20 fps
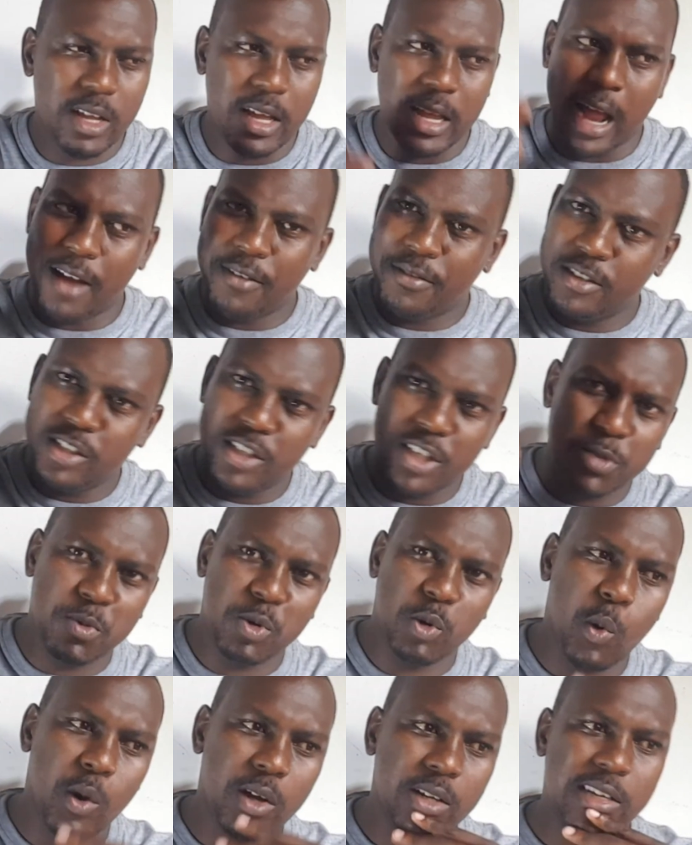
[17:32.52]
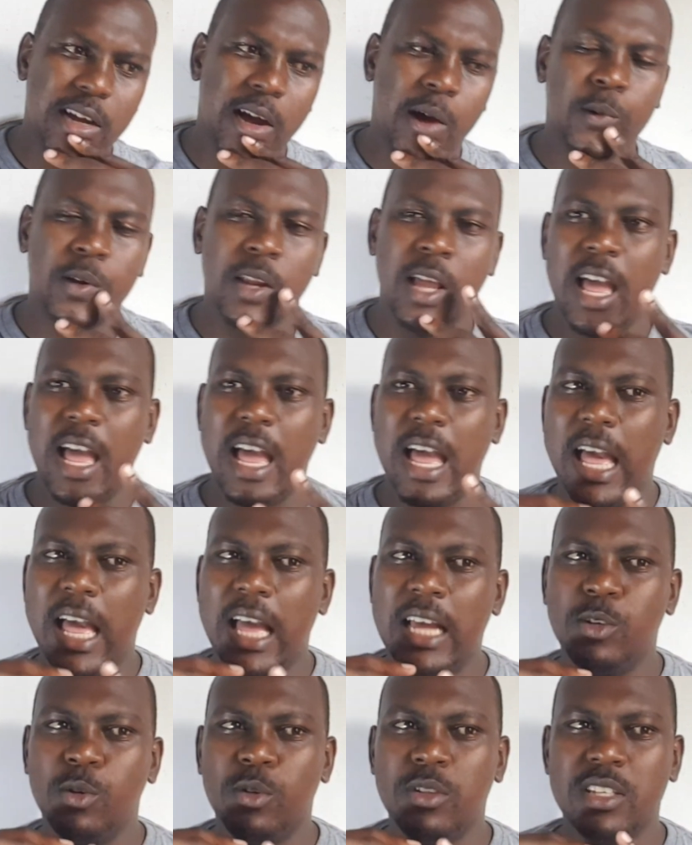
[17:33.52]
graph has just been going down,
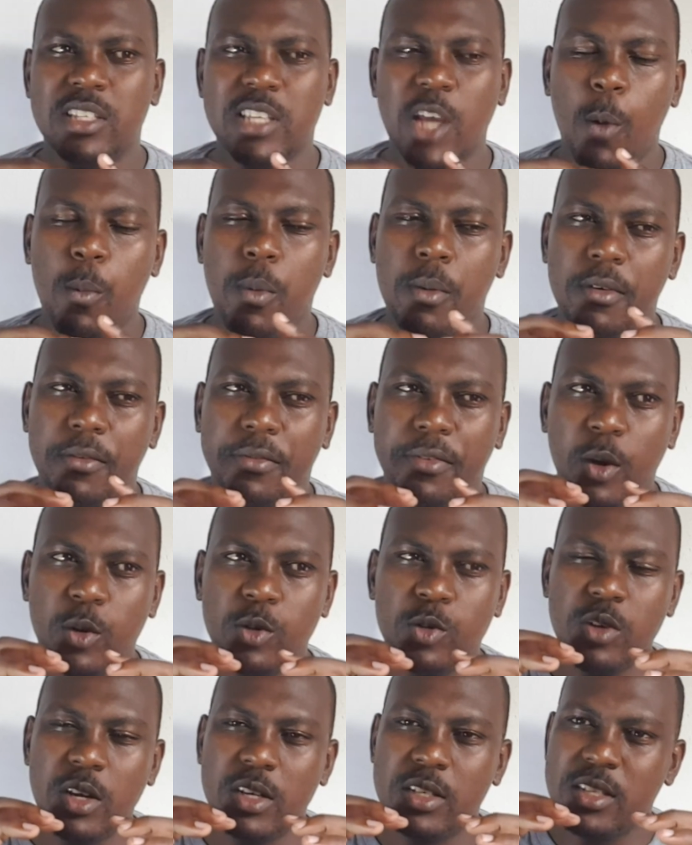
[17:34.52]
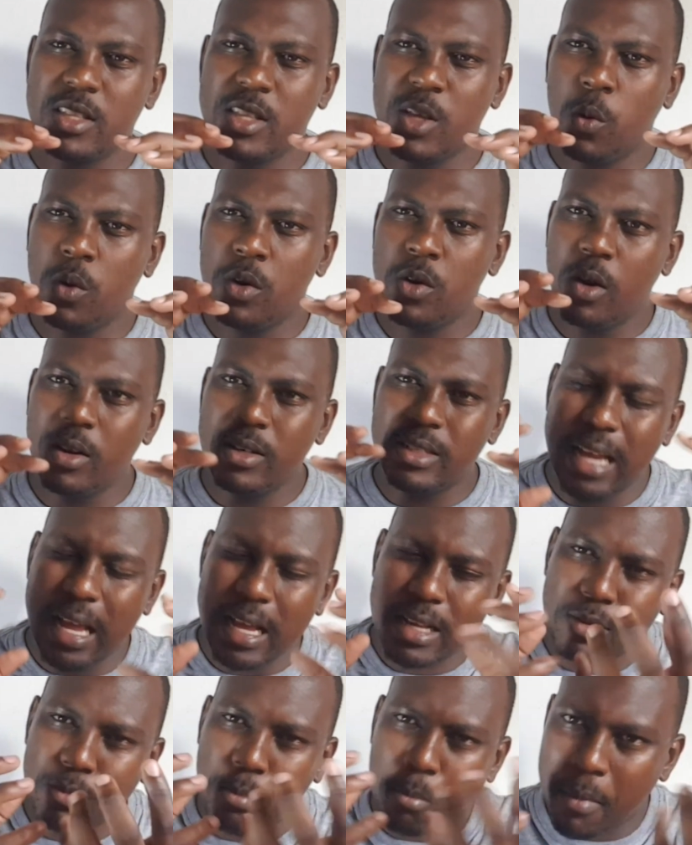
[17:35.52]
and on this album I felt there were not
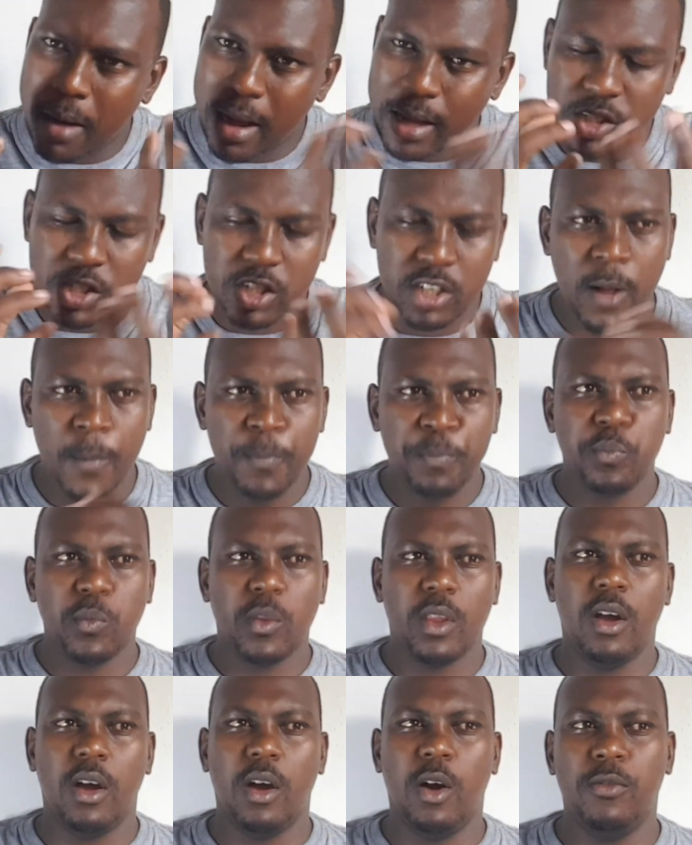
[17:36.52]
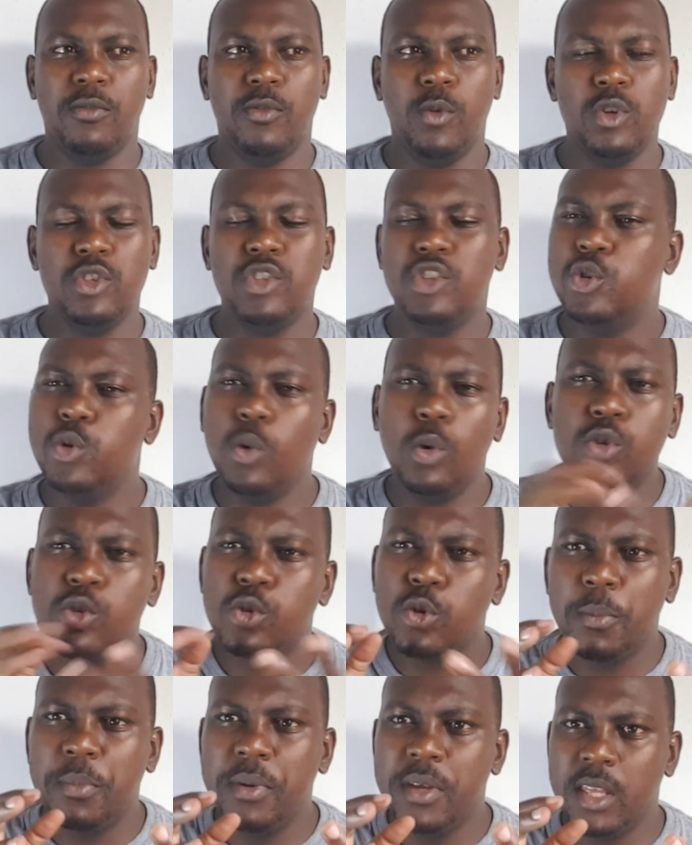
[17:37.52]
as much of those
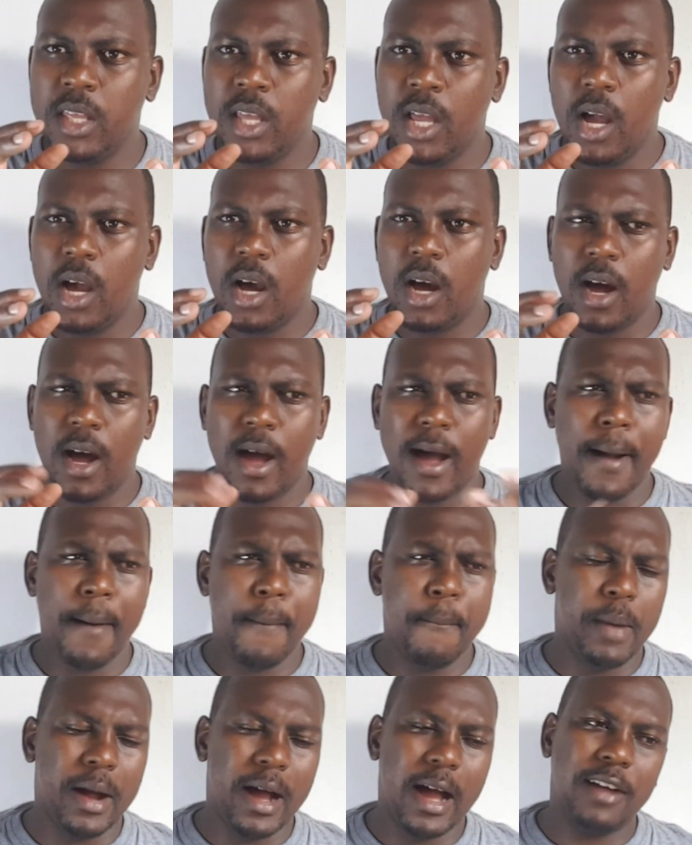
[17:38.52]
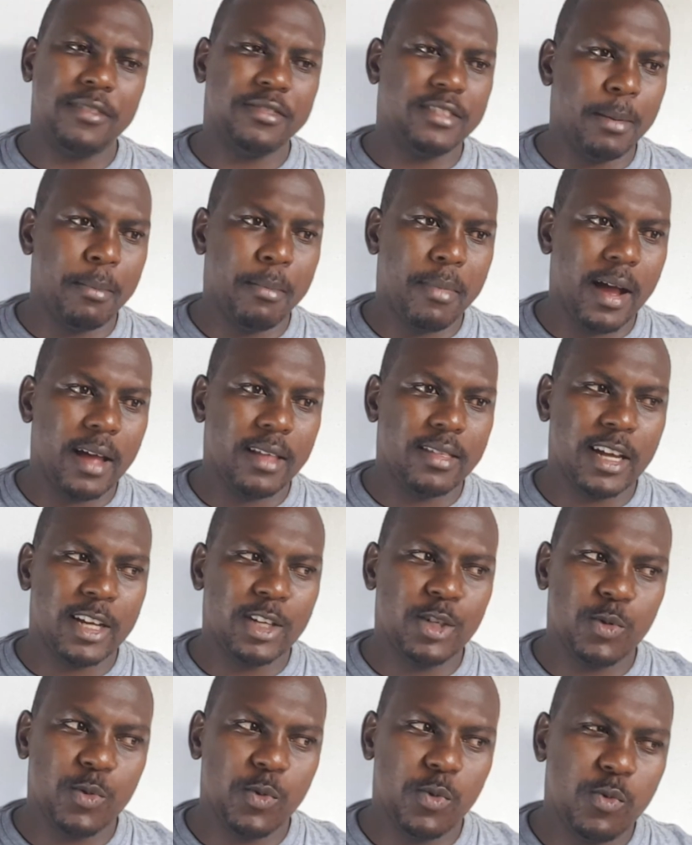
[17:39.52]
jaw-dropping bar after bar
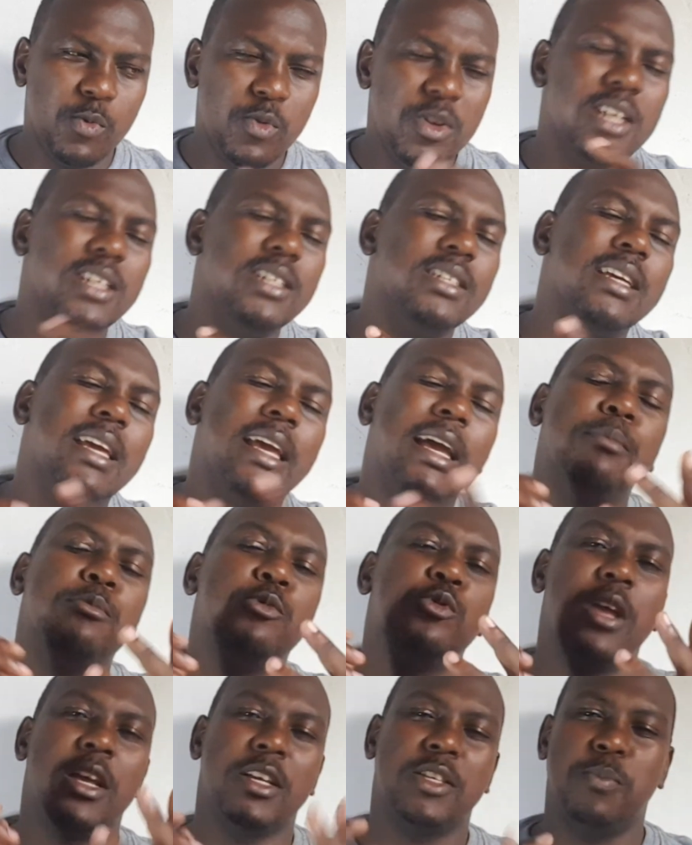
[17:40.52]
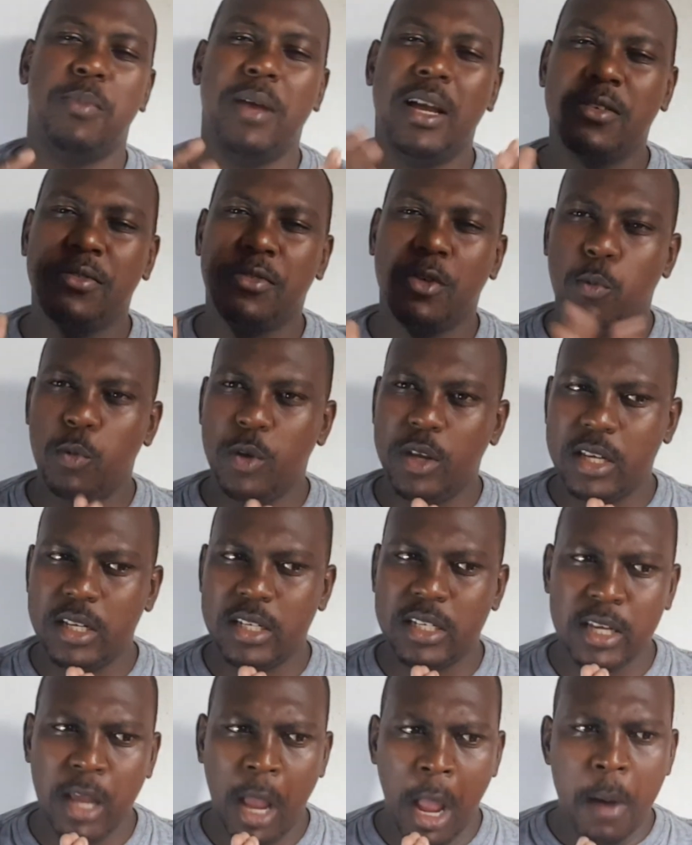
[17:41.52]
that we had come to expect from Winky
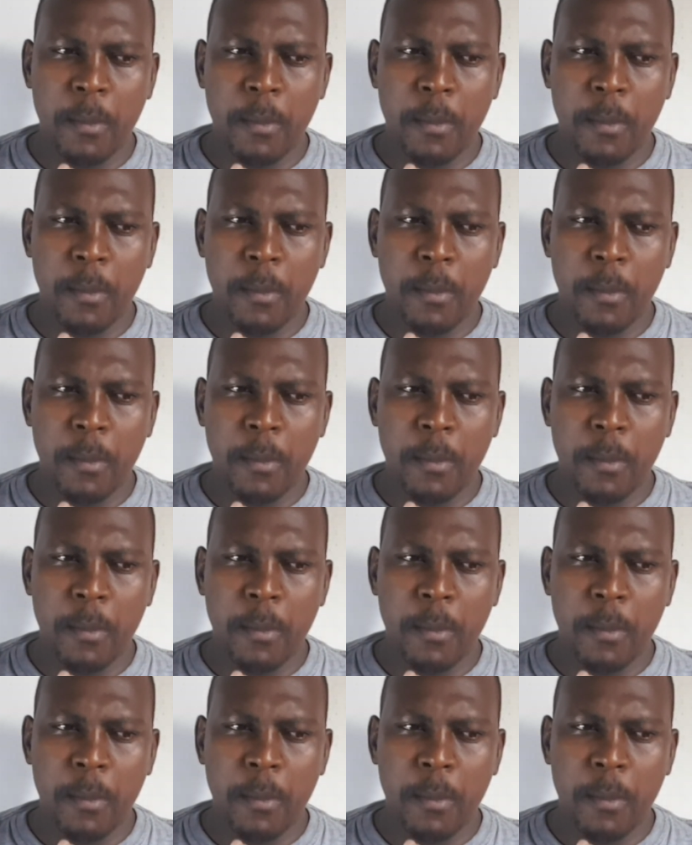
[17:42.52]
D.